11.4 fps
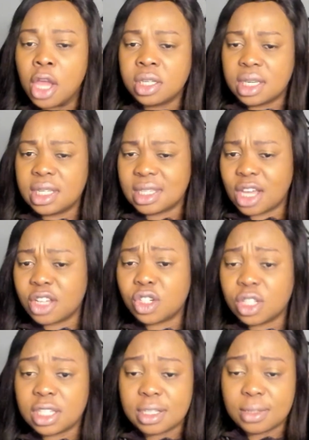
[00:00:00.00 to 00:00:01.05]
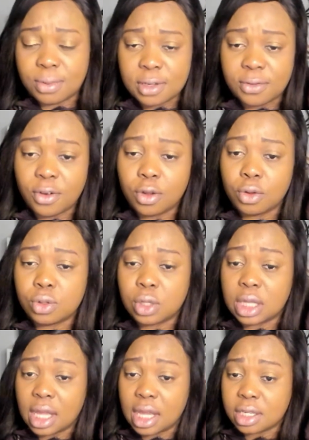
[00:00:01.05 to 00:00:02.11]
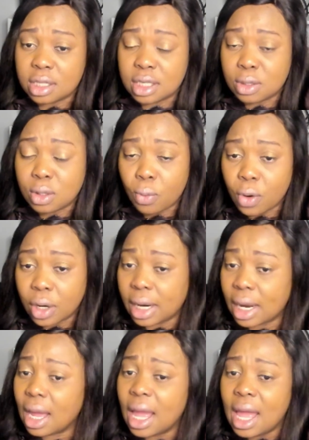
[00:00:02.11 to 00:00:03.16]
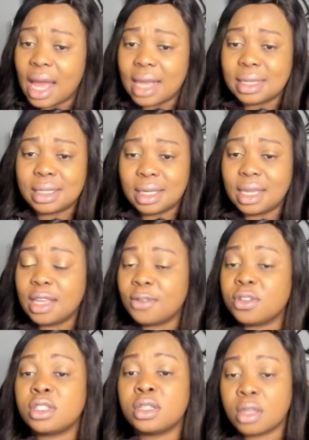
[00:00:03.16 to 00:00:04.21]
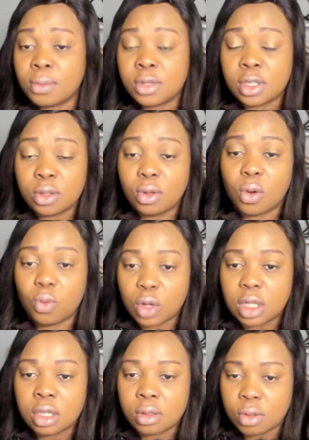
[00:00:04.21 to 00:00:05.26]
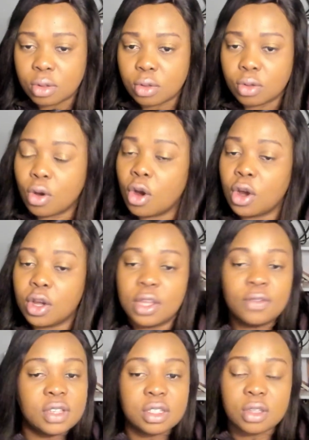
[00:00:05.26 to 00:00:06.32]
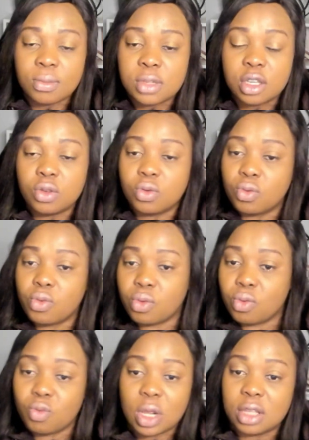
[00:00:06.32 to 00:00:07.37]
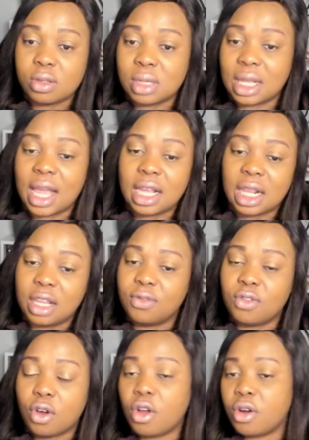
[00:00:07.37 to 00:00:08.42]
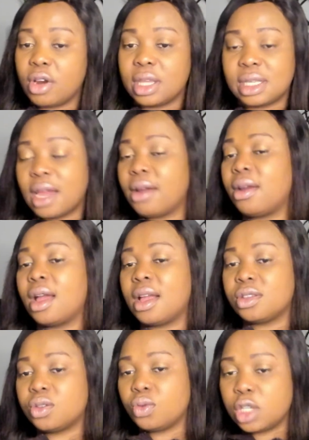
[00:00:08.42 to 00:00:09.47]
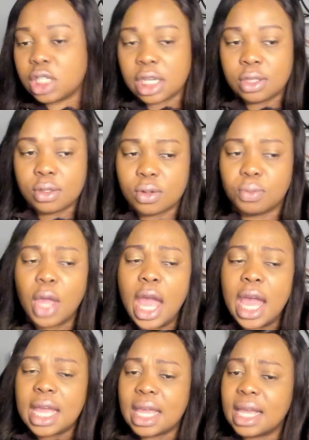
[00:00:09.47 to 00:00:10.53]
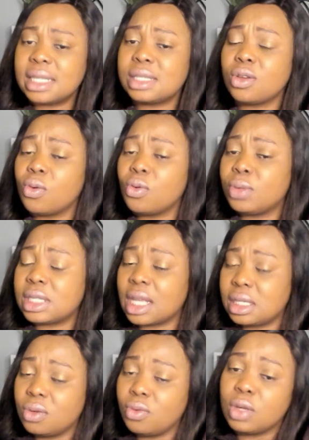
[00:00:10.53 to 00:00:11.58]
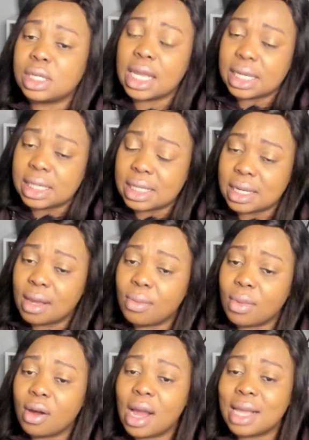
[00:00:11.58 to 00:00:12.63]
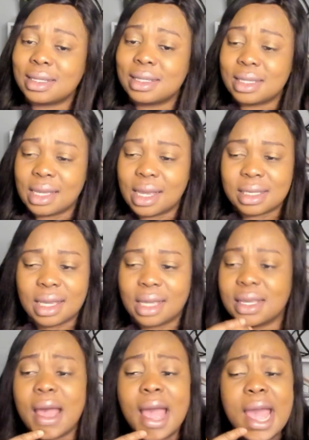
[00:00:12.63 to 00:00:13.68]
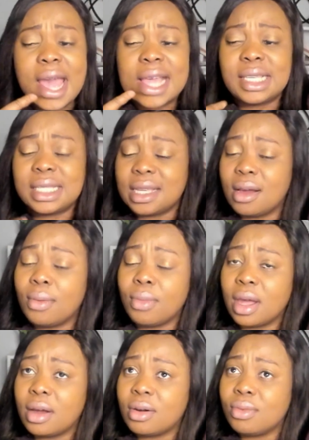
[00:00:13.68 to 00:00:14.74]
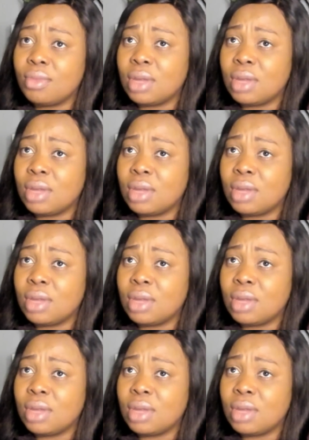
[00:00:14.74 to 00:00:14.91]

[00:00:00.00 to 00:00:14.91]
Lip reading: So this is actually the space for you to test the water and see if it's something you're willing to do, or if it's something you're willing to leave your current career and switch into. Yes, so we'll be starting with HTML and CSS. HTML